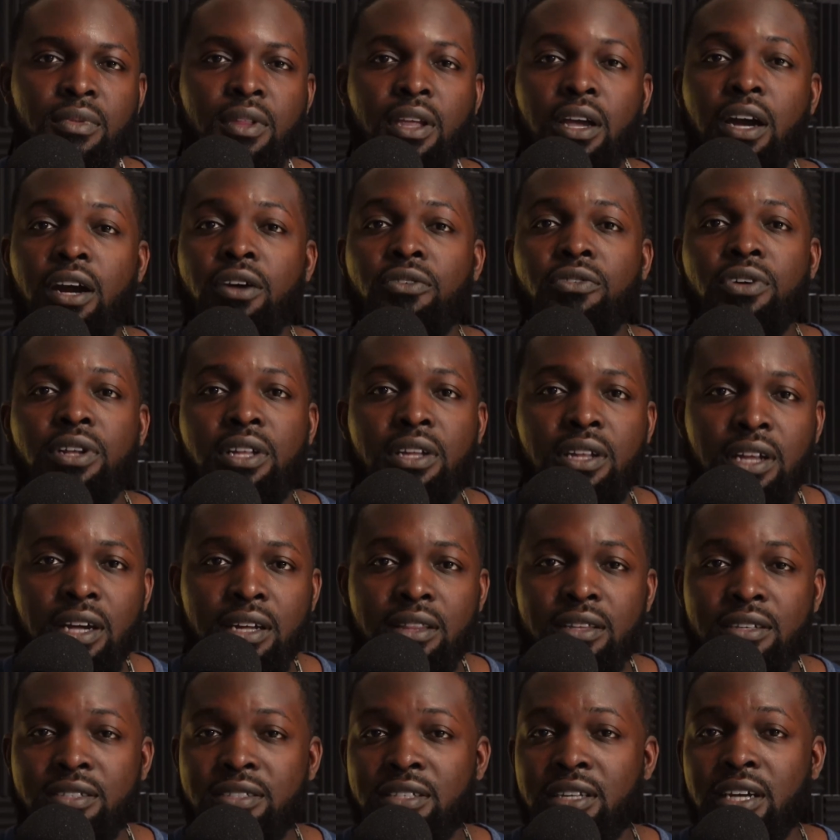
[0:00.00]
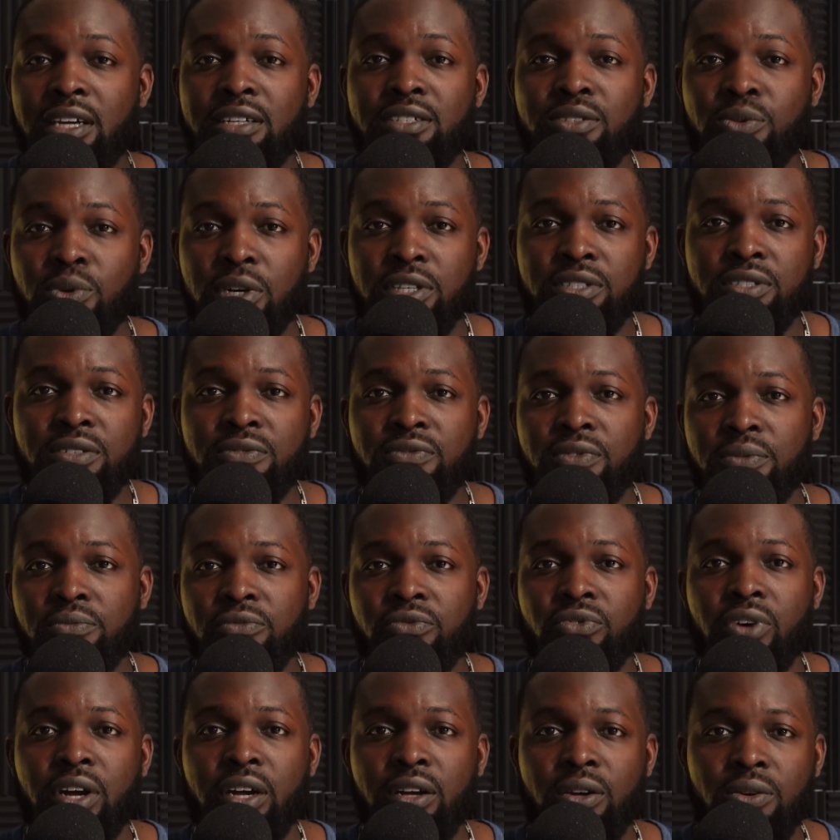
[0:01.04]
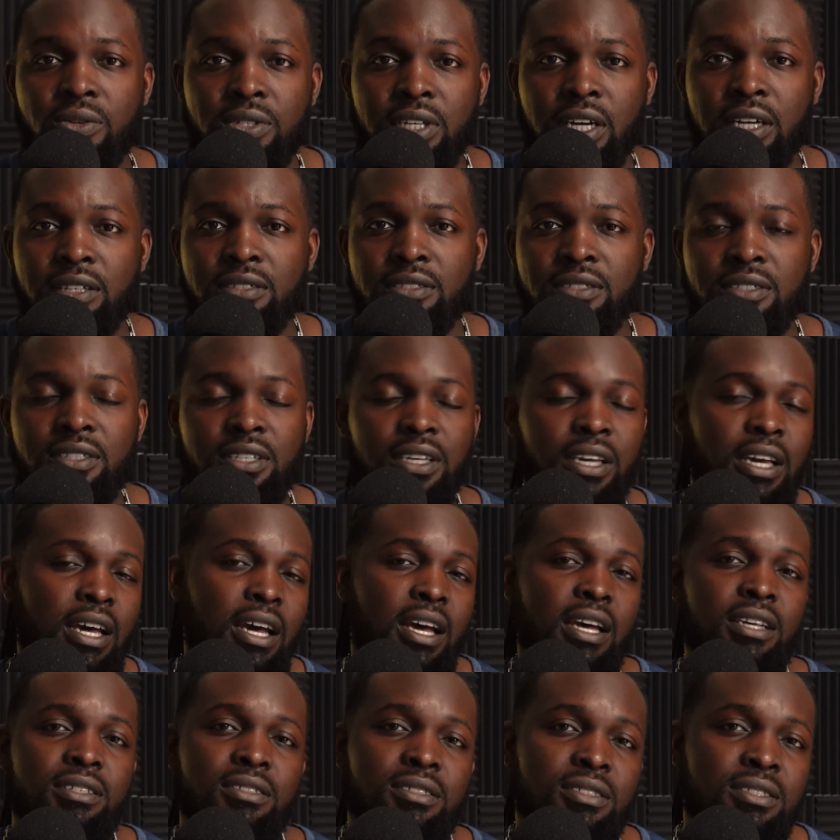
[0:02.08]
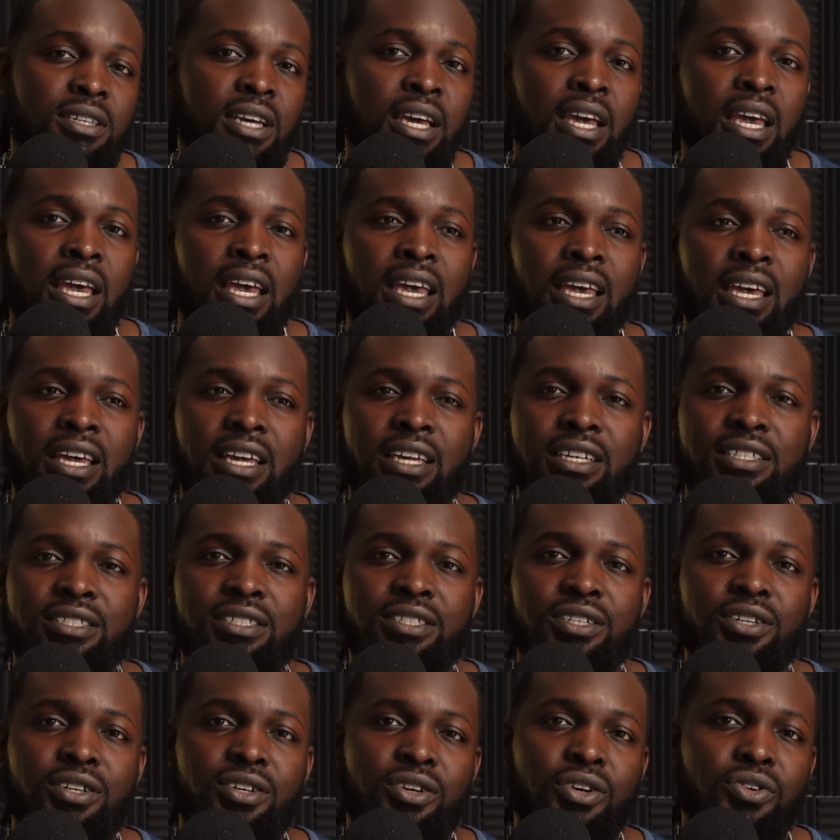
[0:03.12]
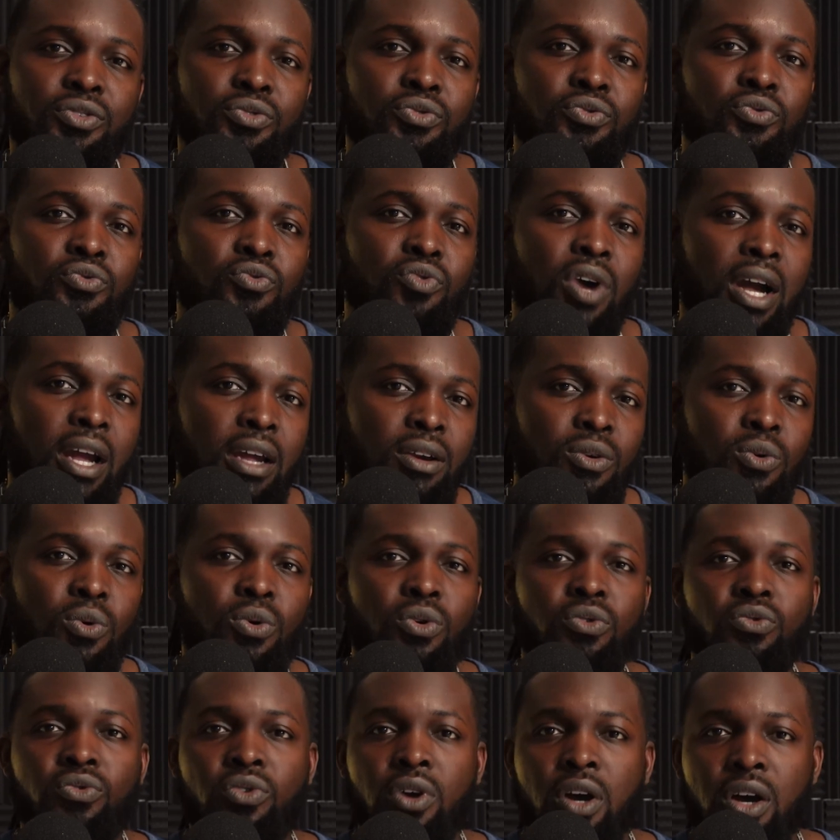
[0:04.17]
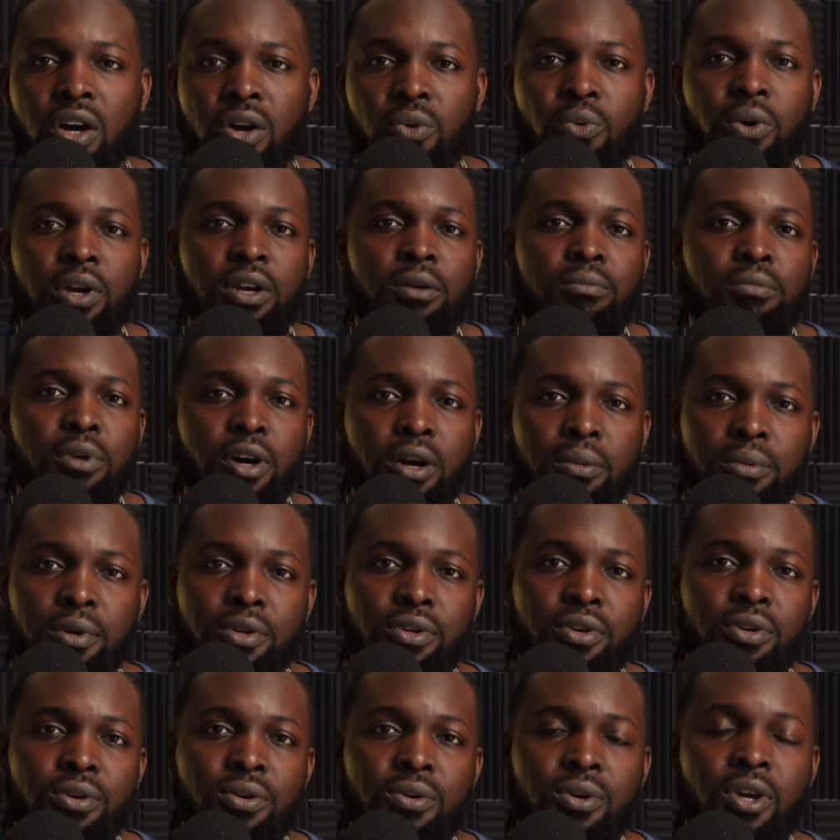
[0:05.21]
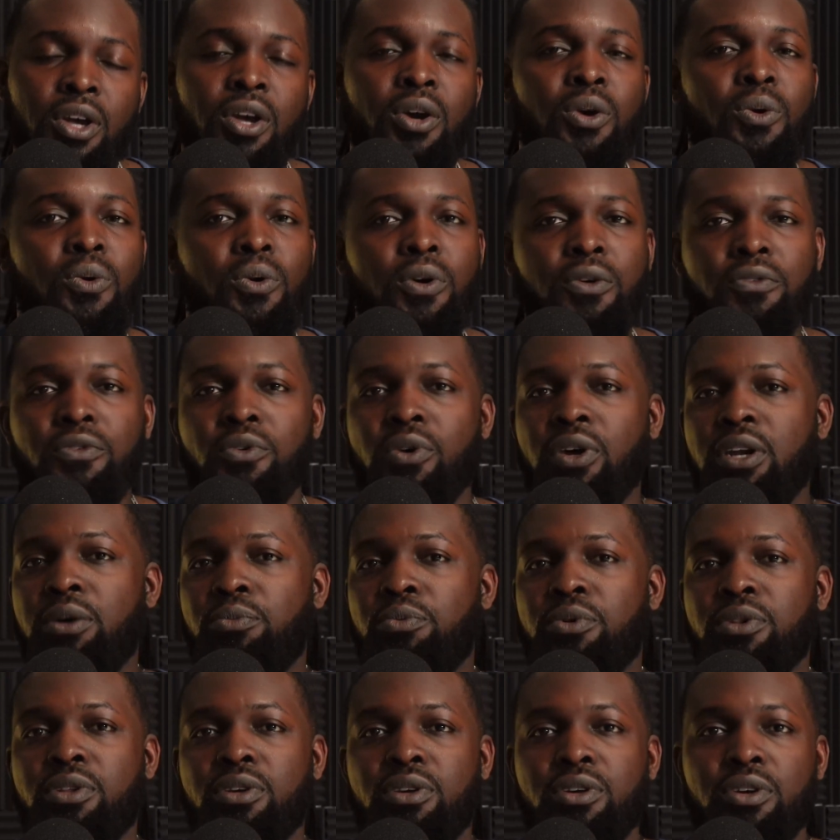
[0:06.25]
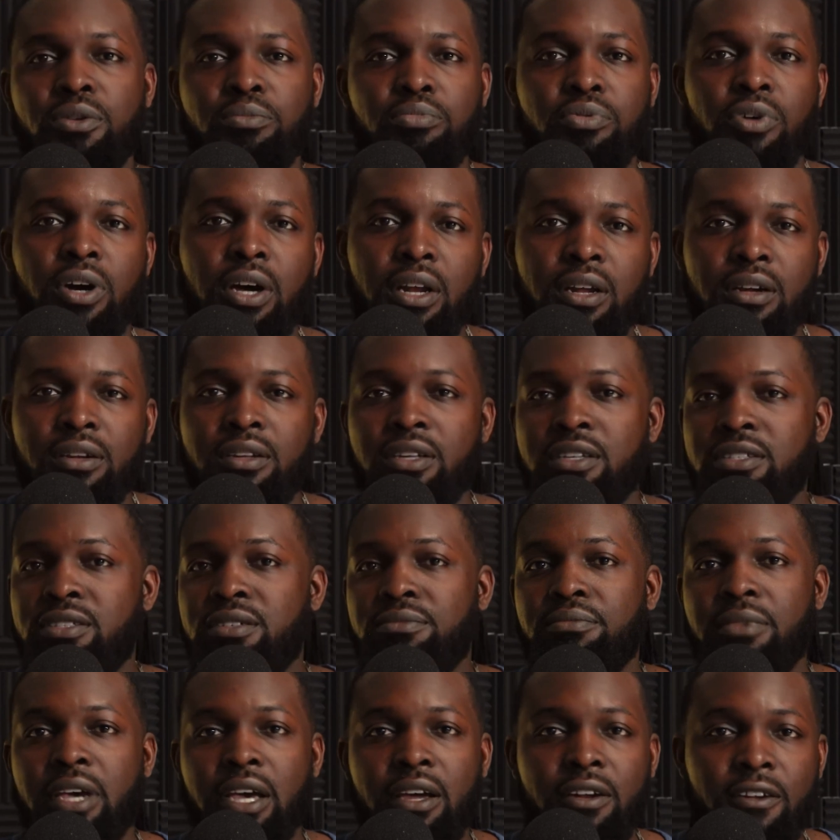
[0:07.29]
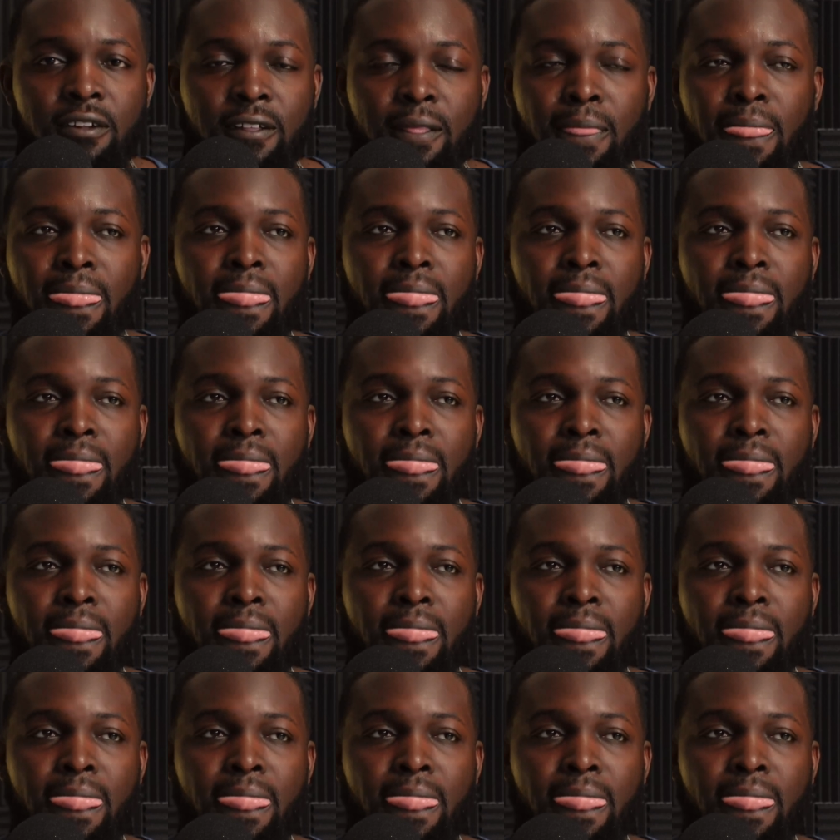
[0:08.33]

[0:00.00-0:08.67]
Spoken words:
I really like this next question from Franco Titans. He asks, is there a right or wrong way to barbecue, or if you end up with a good product, does it matter?